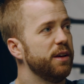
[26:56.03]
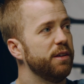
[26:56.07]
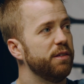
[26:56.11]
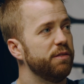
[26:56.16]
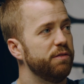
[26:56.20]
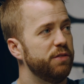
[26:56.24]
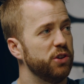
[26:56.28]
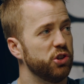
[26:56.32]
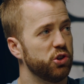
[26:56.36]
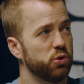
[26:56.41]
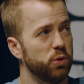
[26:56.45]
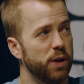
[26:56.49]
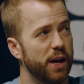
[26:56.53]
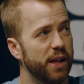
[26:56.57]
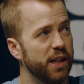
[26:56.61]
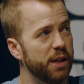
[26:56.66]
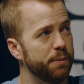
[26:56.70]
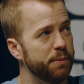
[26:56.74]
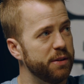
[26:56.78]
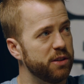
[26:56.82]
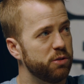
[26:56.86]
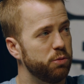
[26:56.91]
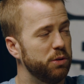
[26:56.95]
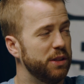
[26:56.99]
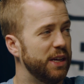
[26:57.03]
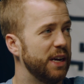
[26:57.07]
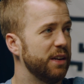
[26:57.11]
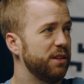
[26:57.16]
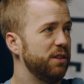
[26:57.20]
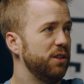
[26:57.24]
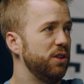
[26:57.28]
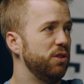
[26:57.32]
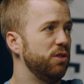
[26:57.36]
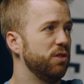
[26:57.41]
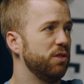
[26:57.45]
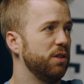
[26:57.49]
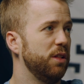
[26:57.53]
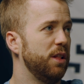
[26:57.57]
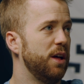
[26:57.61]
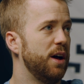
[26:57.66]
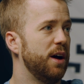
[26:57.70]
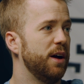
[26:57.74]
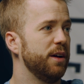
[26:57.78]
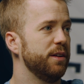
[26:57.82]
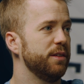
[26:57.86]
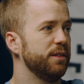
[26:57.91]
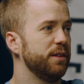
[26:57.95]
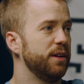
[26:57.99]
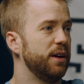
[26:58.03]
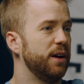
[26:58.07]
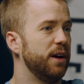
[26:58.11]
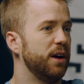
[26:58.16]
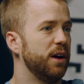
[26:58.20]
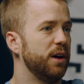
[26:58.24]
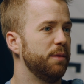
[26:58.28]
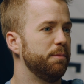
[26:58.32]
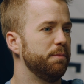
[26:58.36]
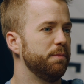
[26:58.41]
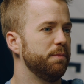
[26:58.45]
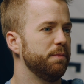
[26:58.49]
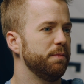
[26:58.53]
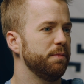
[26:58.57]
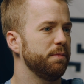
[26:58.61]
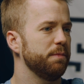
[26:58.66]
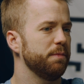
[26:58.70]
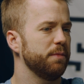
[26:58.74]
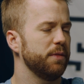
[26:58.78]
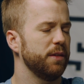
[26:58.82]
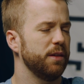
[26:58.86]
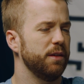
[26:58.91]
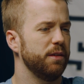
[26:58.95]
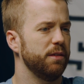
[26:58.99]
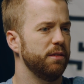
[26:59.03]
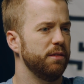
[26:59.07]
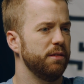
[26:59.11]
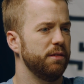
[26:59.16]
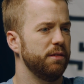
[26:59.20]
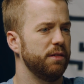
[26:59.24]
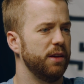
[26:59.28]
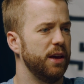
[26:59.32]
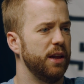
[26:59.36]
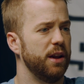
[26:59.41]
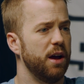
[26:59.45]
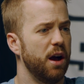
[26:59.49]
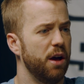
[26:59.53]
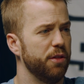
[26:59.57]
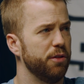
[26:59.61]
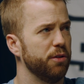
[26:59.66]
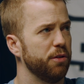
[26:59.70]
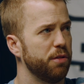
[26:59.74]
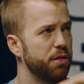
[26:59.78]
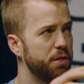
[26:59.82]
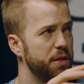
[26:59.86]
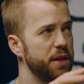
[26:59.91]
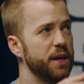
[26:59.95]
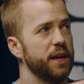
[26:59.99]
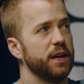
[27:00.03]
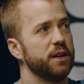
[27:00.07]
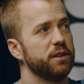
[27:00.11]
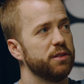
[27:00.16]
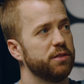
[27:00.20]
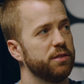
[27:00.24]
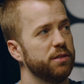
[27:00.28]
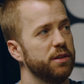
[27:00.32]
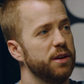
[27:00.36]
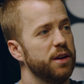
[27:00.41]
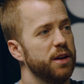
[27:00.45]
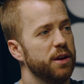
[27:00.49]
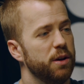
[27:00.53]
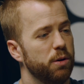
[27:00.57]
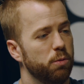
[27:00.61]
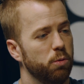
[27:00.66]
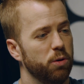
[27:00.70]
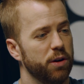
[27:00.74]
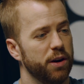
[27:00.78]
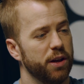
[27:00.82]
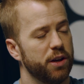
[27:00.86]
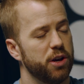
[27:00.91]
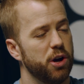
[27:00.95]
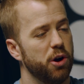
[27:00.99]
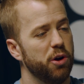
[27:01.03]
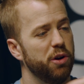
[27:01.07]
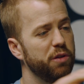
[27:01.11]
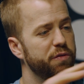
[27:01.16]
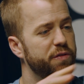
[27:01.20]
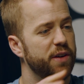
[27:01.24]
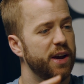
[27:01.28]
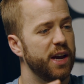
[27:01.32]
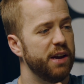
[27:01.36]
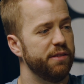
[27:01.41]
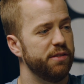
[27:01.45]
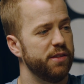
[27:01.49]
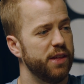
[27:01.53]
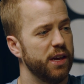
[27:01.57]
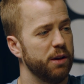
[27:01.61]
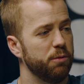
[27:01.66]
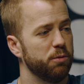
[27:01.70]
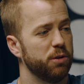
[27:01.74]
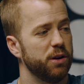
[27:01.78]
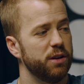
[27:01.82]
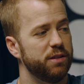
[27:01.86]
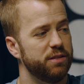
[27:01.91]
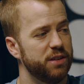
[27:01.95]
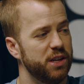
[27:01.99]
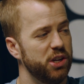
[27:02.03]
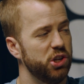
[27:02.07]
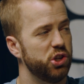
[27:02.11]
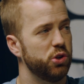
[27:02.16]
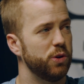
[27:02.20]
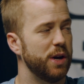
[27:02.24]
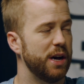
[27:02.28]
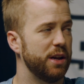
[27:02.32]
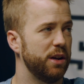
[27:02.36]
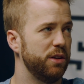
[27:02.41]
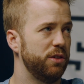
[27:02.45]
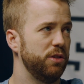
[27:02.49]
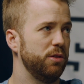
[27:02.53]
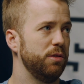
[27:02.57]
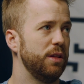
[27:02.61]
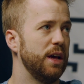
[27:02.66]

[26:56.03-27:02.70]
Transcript: visual elements we like to use a lot, and other things. We're going to codify everything and we're going to teach you how to do